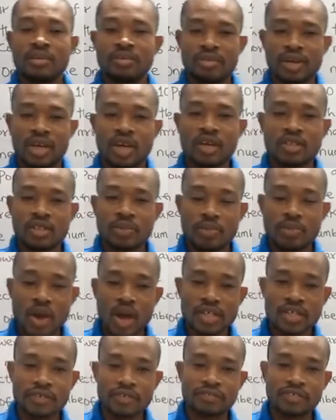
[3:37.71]
Because the
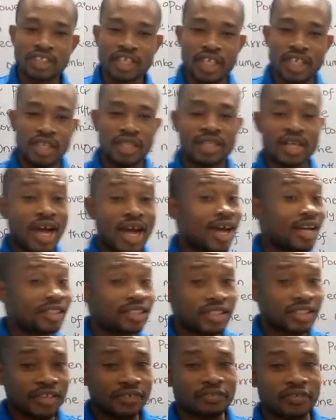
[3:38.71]
powers of 10
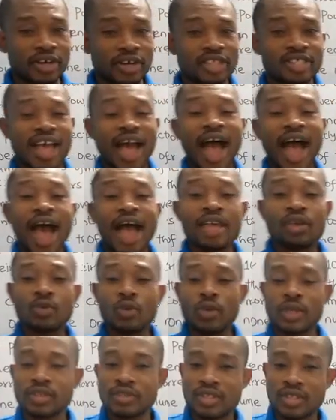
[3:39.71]
are different, I
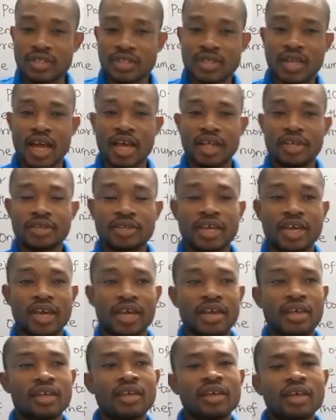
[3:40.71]
will decide,
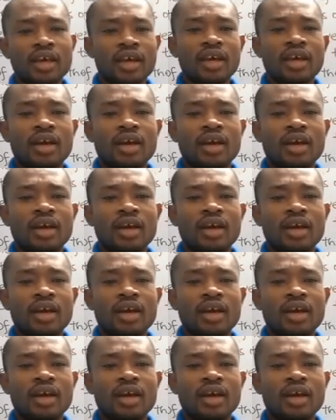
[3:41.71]
okay,